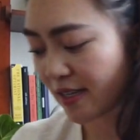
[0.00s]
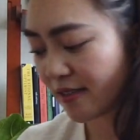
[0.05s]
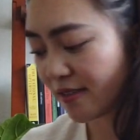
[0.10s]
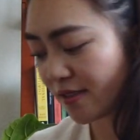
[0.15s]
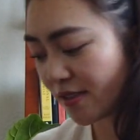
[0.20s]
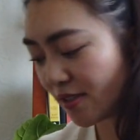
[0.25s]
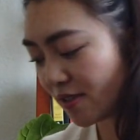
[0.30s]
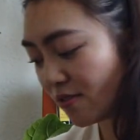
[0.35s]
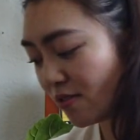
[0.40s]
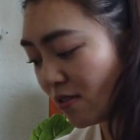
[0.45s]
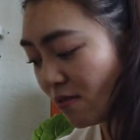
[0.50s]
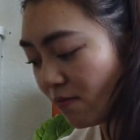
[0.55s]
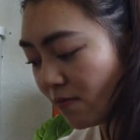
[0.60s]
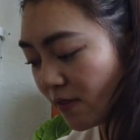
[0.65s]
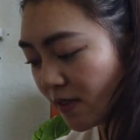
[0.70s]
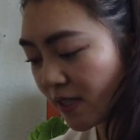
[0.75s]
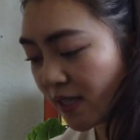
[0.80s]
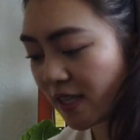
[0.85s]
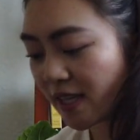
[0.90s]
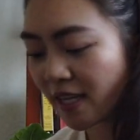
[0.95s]
I don't know.
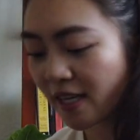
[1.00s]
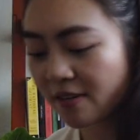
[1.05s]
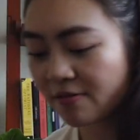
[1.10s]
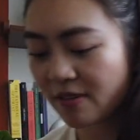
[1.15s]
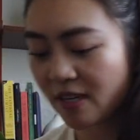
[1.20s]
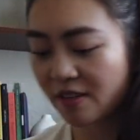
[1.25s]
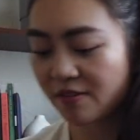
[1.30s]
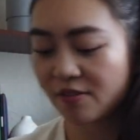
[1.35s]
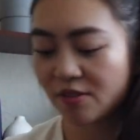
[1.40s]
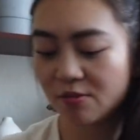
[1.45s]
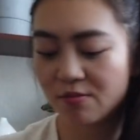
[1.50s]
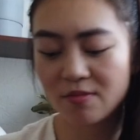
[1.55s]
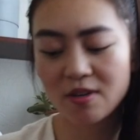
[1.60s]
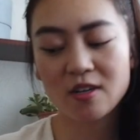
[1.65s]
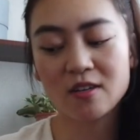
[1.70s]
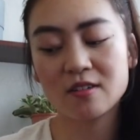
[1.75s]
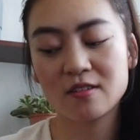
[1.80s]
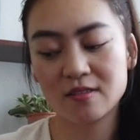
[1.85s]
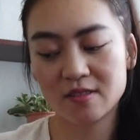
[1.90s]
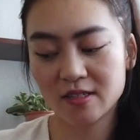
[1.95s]
Hopefully they arrive
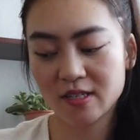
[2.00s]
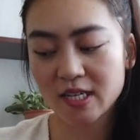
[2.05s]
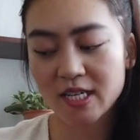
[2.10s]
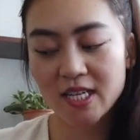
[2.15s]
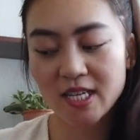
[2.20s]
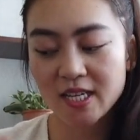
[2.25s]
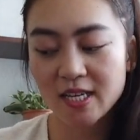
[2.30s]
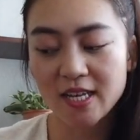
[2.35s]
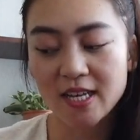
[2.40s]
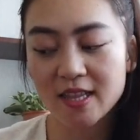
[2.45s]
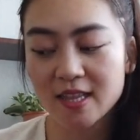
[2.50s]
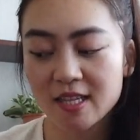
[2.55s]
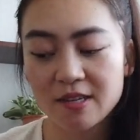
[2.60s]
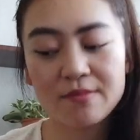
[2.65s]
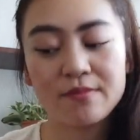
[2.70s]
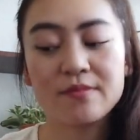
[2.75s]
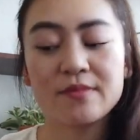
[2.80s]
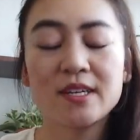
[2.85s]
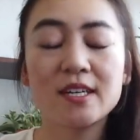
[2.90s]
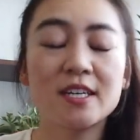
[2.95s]
tomorrow so I can get
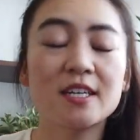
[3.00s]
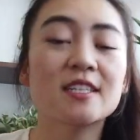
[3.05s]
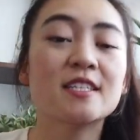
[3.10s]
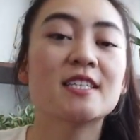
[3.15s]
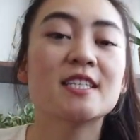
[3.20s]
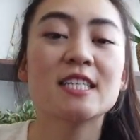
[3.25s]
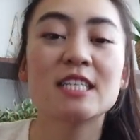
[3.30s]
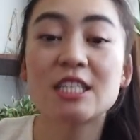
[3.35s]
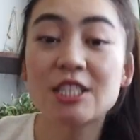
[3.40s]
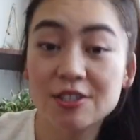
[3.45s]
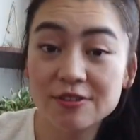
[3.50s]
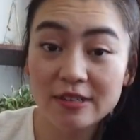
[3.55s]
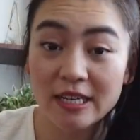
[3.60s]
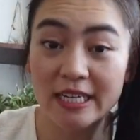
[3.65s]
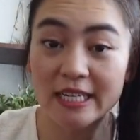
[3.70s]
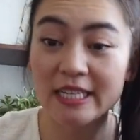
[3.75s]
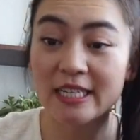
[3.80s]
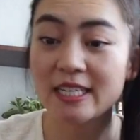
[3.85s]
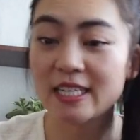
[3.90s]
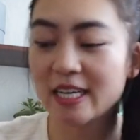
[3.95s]
them
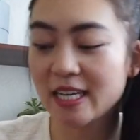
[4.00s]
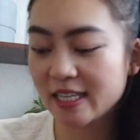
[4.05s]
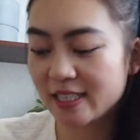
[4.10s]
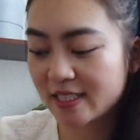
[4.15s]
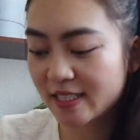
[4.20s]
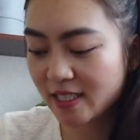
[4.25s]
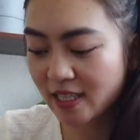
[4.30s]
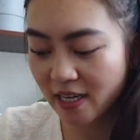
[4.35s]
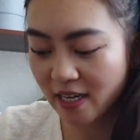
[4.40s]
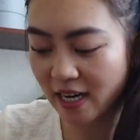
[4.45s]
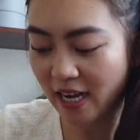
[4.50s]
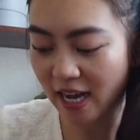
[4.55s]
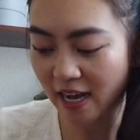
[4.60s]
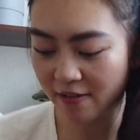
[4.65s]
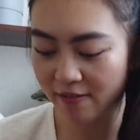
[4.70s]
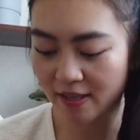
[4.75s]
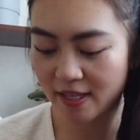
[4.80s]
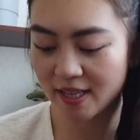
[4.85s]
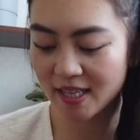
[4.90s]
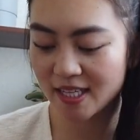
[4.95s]
situated and start
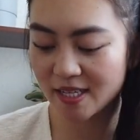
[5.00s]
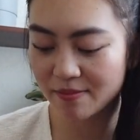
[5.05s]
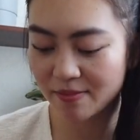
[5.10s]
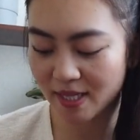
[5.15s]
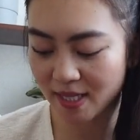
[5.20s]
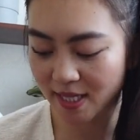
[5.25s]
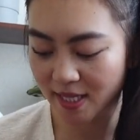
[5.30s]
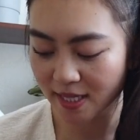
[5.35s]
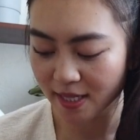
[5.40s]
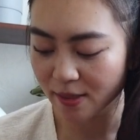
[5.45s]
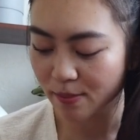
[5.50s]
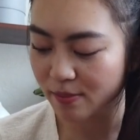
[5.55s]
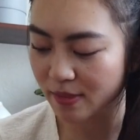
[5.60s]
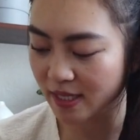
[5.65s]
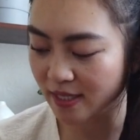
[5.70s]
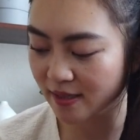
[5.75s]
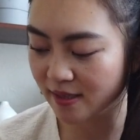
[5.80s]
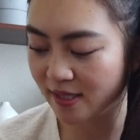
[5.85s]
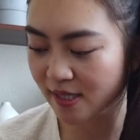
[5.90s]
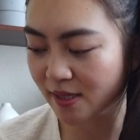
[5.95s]
having them
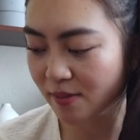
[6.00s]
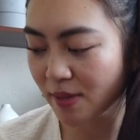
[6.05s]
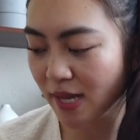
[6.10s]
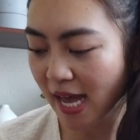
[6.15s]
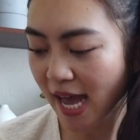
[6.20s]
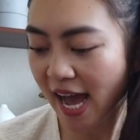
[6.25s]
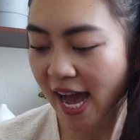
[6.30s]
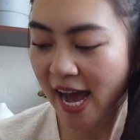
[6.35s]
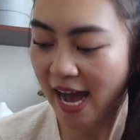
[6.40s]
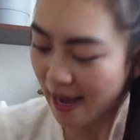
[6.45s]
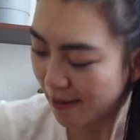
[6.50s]
be a little bit